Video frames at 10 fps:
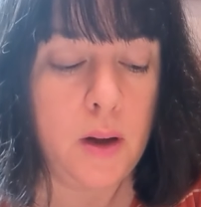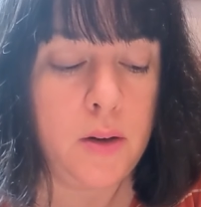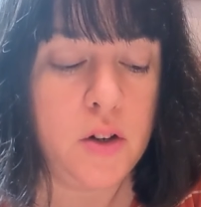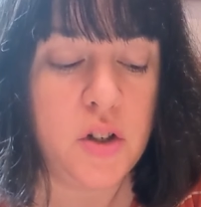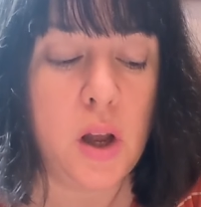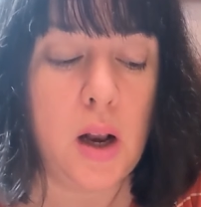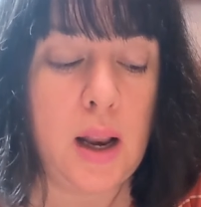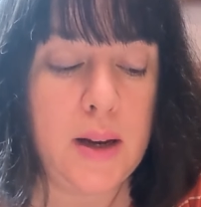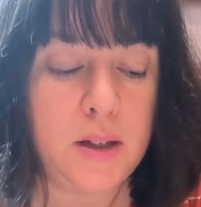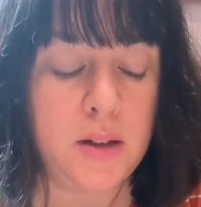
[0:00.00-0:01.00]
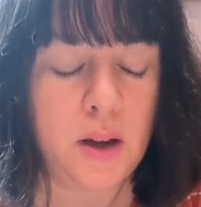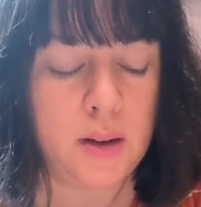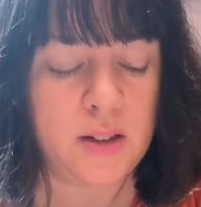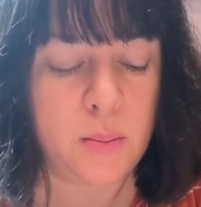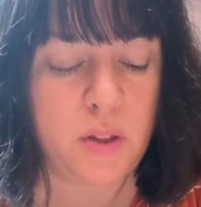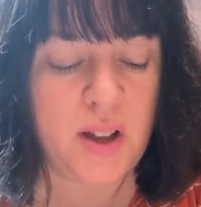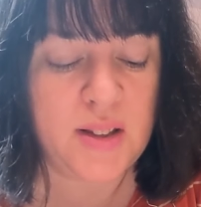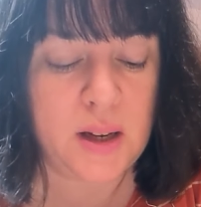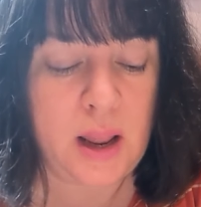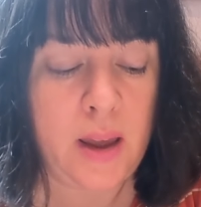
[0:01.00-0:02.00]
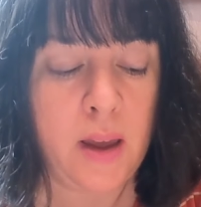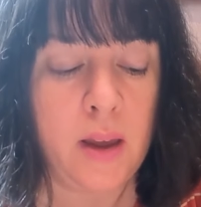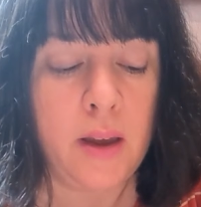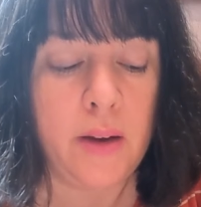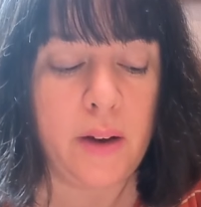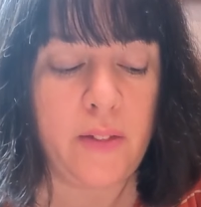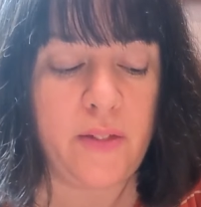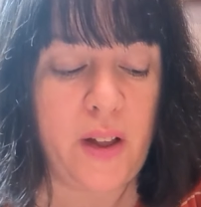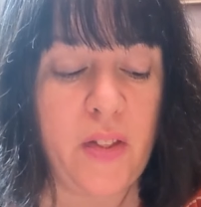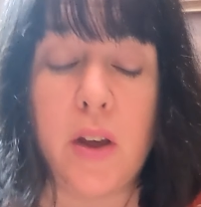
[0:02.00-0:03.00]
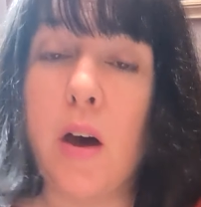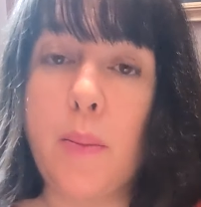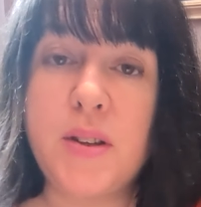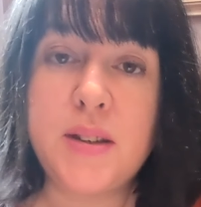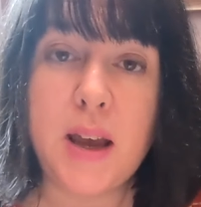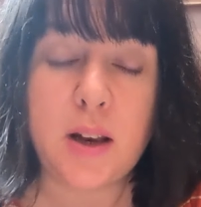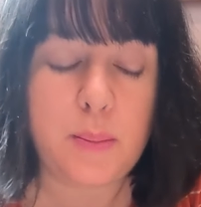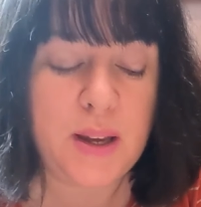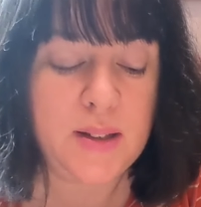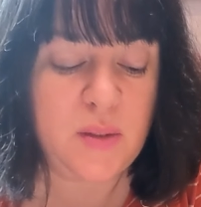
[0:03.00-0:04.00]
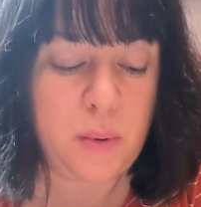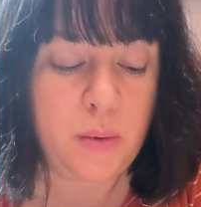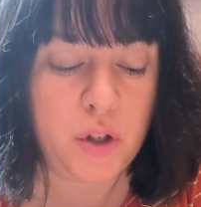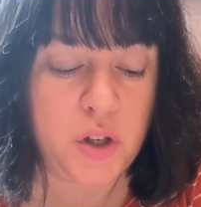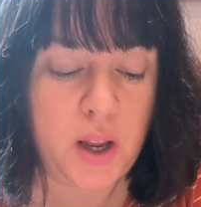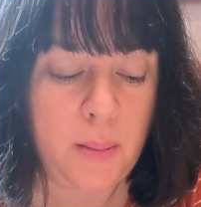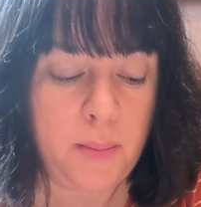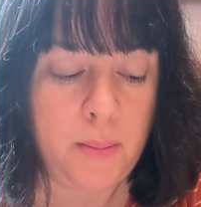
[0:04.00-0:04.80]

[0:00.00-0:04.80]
Anushka clicked her tongue sympathetically and fed the cub the second piece of piroshki.